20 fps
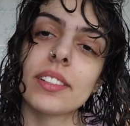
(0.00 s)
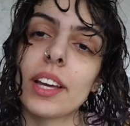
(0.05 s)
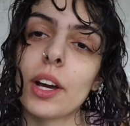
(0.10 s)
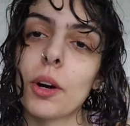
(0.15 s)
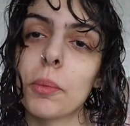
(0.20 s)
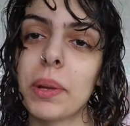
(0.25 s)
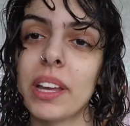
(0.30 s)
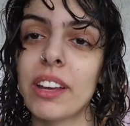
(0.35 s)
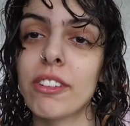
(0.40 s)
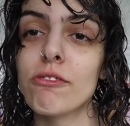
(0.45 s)

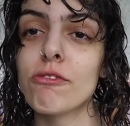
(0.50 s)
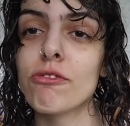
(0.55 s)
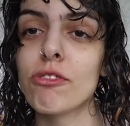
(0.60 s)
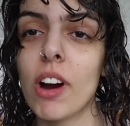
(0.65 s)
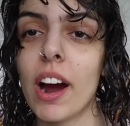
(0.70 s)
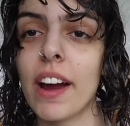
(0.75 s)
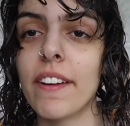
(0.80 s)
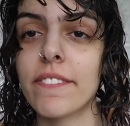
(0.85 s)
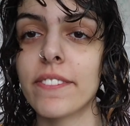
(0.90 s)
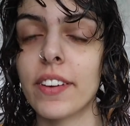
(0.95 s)
Kill me
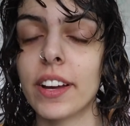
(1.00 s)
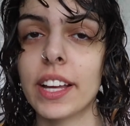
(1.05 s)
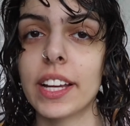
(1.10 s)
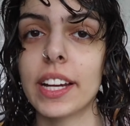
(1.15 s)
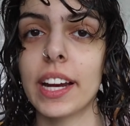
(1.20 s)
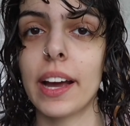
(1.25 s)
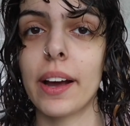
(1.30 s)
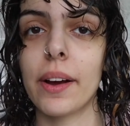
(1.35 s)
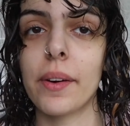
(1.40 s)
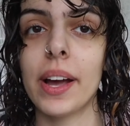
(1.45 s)
right fucking
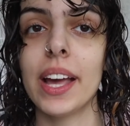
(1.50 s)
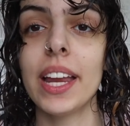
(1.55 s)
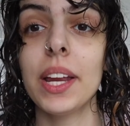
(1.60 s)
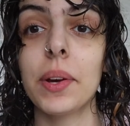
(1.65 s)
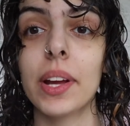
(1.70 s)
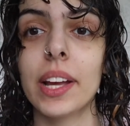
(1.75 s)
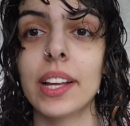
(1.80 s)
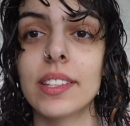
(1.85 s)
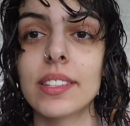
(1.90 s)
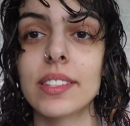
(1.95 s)
now.
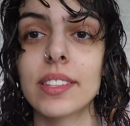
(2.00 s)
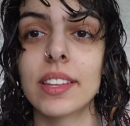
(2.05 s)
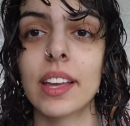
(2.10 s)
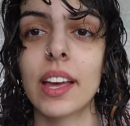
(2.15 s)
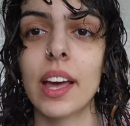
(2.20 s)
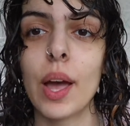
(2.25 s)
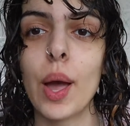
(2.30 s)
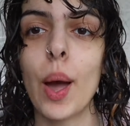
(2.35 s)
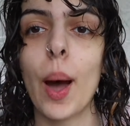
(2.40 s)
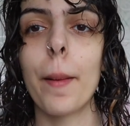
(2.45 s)
Anyways,
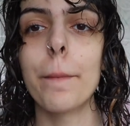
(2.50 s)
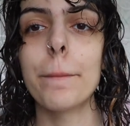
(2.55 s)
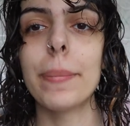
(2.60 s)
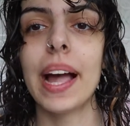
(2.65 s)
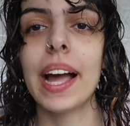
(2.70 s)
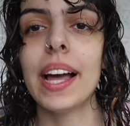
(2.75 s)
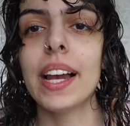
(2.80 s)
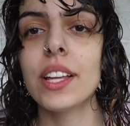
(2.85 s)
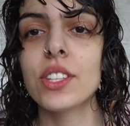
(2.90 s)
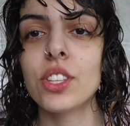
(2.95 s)
I'm
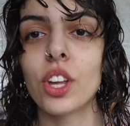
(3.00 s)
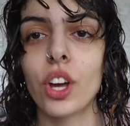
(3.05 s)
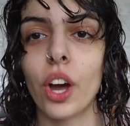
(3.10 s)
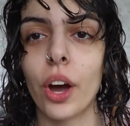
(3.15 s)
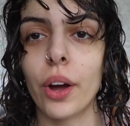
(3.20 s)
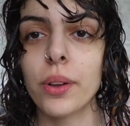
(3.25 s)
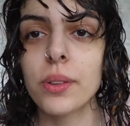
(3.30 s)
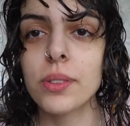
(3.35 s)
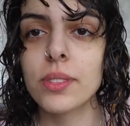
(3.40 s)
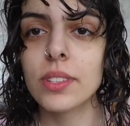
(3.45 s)
pale as a
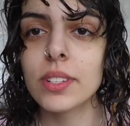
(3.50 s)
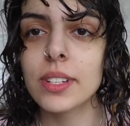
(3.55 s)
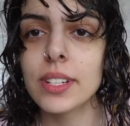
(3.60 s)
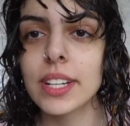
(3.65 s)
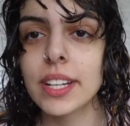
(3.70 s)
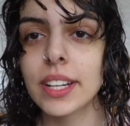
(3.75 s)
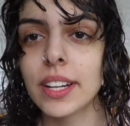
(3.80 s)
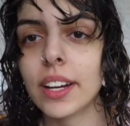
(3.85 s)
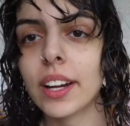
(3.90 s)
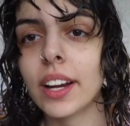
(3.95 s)

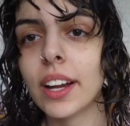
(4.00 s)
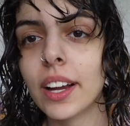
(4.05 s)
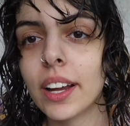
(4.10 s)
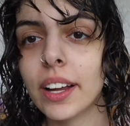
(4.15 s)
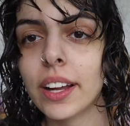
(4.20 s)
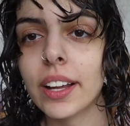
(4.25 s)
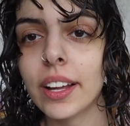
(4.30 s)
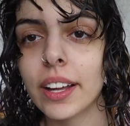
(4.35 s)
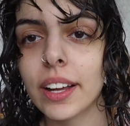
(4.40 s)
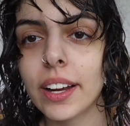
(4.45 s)
ghost
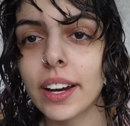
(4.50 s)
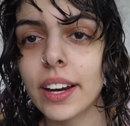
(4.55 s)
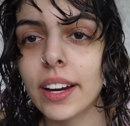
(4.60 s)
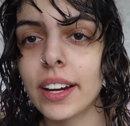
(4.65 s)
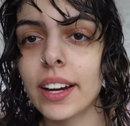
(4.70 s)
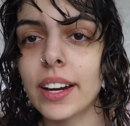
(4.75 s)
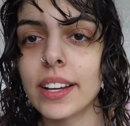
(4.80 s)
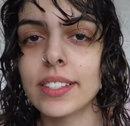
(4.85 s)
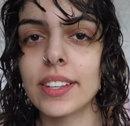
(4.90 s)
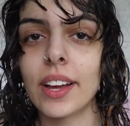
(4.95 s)

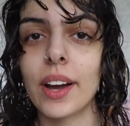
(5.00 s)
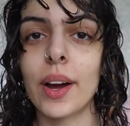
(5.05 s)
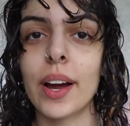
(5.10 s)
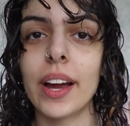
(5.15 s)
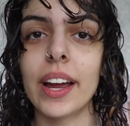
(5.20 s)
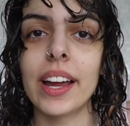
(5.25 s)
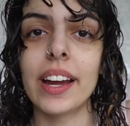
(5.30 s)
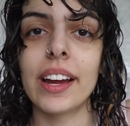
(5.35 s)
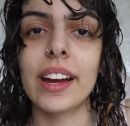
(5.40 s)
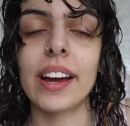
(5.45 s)
because
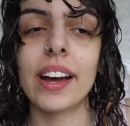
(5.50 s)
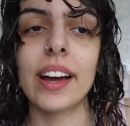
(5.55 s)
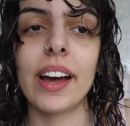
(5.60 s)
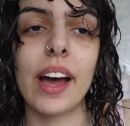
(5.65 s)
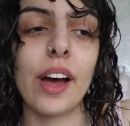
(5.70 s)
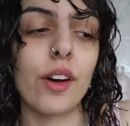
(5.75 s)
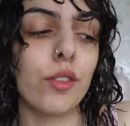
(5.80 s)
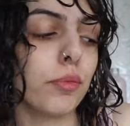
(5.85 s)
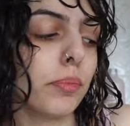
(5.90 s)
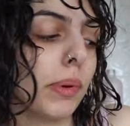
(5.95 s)
I
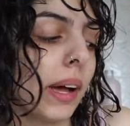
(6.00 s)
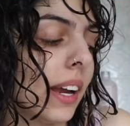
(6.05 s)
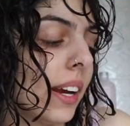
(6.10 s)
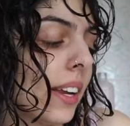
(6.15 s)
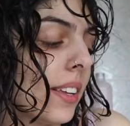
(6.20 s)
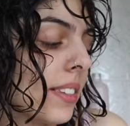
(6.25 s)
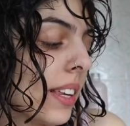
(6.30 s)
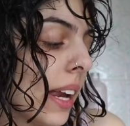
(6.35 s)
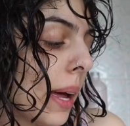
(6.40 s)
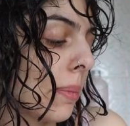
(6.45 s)
have
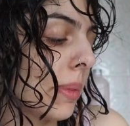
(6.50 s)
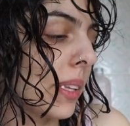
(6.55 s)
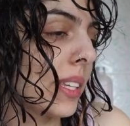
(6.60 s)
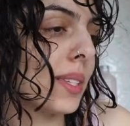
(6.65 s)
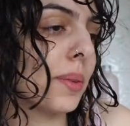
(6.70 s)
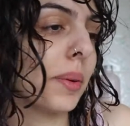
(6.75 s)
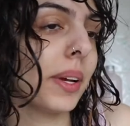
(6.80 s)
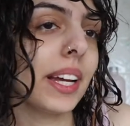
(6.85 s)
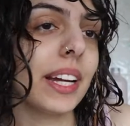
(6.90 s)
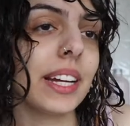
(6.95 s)
barely slept
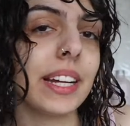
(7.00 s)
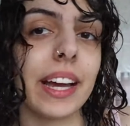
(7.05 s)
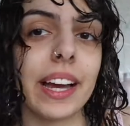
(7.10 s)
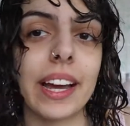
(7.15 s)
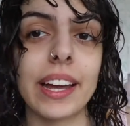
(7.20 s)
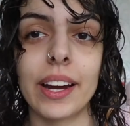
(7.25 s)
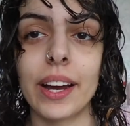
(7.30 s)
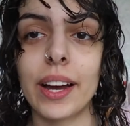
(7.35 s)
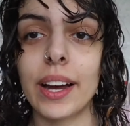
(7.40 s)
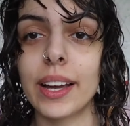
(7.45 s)
this week
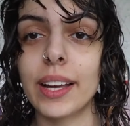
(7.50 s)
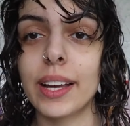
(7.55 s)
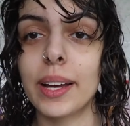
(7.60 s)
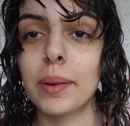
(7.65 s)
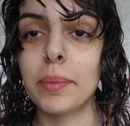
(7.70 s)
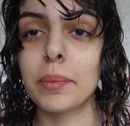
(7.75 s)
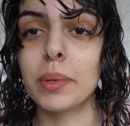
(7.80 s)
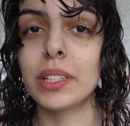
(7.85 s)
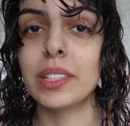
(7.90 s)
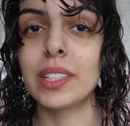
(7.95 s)
and I
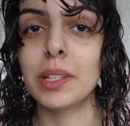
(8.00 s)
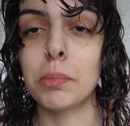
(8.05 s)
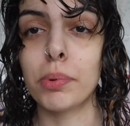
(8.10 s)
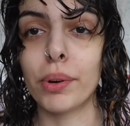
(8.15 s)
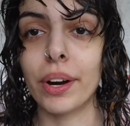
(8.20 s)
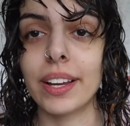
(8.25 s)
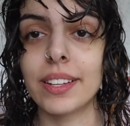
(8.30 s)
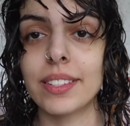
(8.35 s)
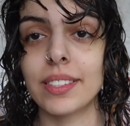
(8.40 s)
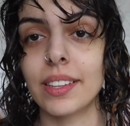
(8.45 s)
am
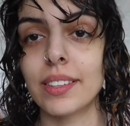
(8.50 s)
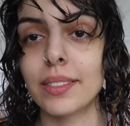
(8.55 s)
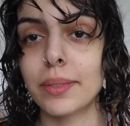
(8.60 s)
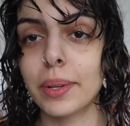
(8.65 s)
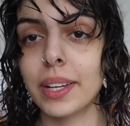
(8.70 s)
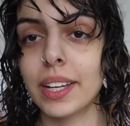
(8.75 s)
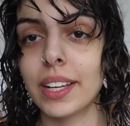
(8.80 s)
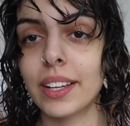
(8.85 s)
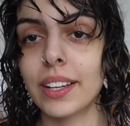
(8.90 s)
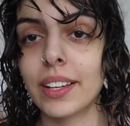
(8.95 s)
depressed this
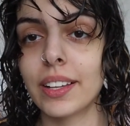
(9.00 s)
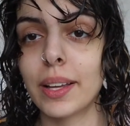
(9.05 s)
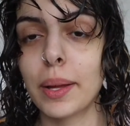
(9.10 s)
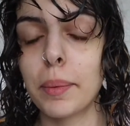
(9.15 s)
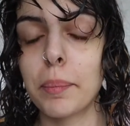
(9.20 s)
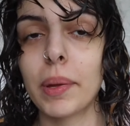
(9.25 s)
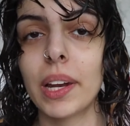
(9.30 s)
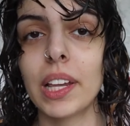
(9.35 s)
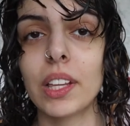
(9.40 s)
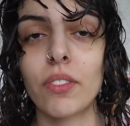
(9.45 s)
week,
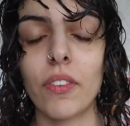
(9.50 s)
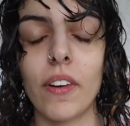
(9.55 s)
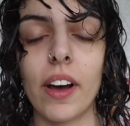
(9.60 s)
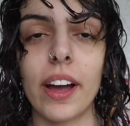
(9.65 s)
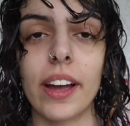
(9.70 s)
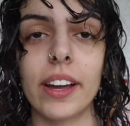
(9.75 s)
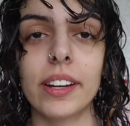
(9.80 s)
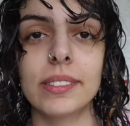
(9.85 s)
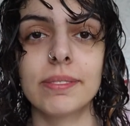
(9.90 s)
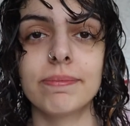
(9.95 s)
but it's
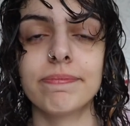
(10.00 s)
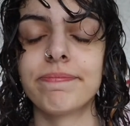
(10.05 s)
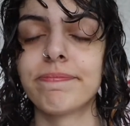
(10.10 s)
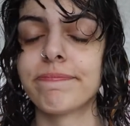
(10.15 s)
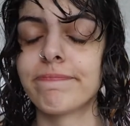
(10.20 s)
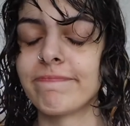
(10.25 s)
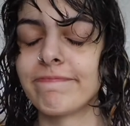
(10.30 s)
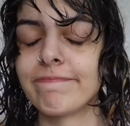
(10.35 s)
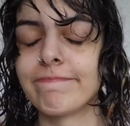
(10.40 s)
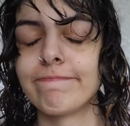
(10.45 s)
fine,
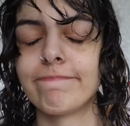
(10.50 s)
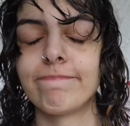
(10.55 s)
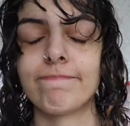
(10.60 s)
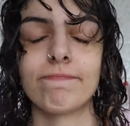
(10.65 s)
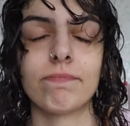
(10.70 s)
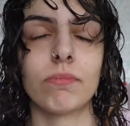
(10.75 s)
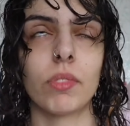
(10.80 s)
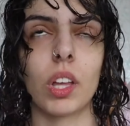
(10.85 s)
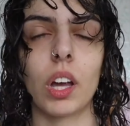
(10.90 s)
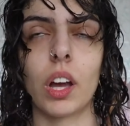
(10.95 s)

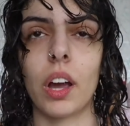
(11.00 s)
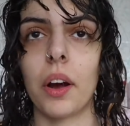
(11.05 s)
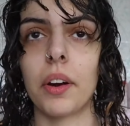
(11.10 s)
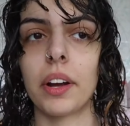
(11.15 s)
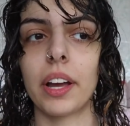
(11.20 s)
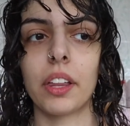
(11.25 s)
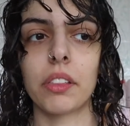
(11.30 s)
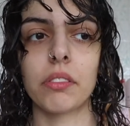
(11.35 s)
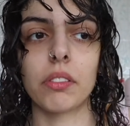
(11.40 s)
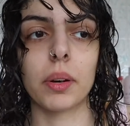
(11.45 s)
I'll
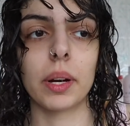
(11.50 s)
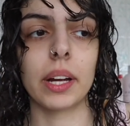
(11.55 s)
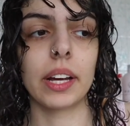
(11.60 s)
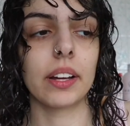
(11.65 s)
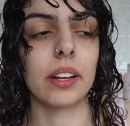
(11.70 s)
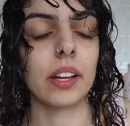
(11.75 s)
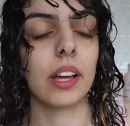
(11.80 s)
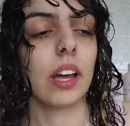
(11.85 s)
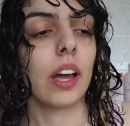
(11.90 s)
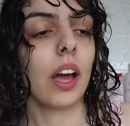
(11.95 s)
get through
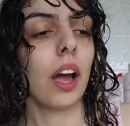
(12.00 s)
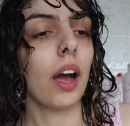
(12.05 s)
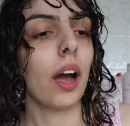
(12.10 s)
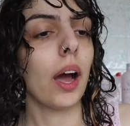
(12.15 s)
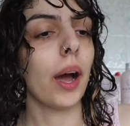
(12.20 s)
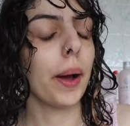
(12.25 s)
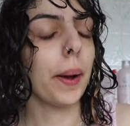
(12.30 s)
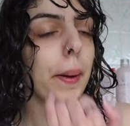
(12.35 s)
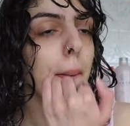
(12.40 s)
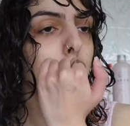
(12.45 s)
it.
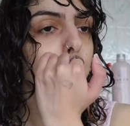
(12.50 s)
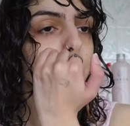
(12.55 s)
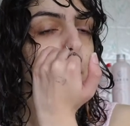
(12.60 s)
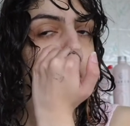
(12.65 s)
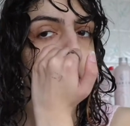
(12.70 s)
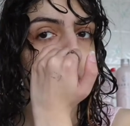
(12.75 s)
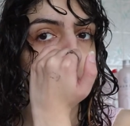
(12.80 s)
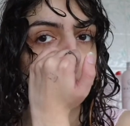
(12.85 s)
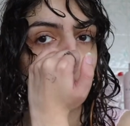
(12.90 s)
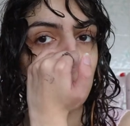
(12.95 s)
Um,
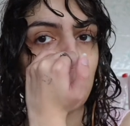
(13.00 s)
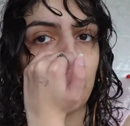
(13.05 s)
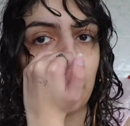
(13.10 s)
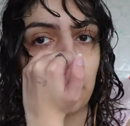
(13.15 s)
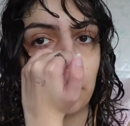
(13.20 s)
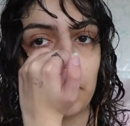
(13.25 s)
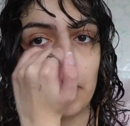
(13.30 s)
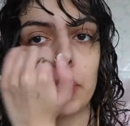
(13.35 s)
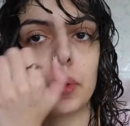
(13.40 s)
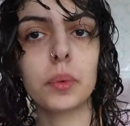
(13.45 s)

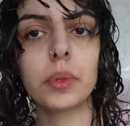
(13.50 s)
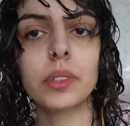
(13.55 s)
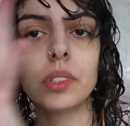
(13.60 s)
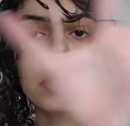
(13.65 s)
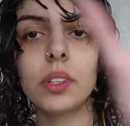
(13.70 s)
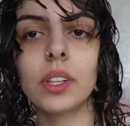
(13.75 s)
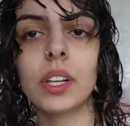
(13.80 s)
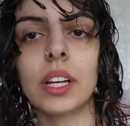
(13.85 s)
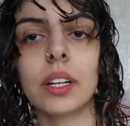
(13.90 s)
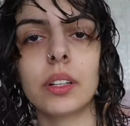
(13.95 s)
we'll, we'll
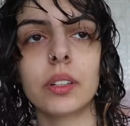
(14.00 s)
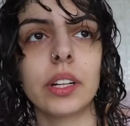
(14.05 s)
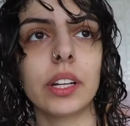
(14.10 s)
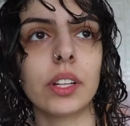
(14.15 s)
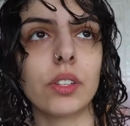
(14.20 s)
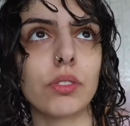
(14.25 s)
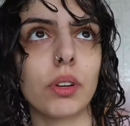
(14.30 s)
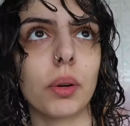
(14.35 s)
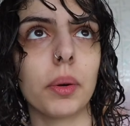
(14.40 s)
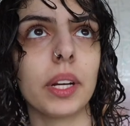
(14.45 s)
do the little
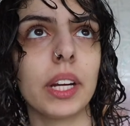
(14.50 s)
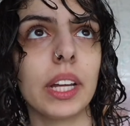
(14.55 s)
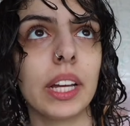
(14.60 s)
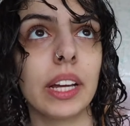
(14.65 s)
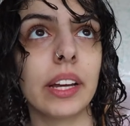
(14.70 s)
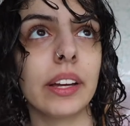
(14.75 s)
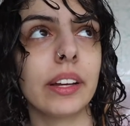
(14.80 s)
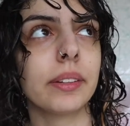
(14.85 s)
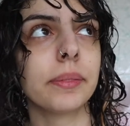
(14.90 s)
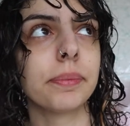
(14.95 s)
intro in
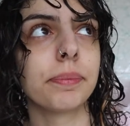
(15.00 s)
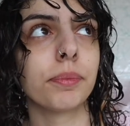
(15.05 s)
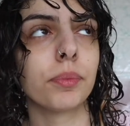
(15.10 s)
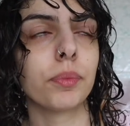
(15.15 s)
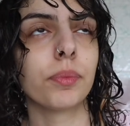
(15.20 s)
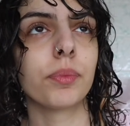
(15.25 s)
here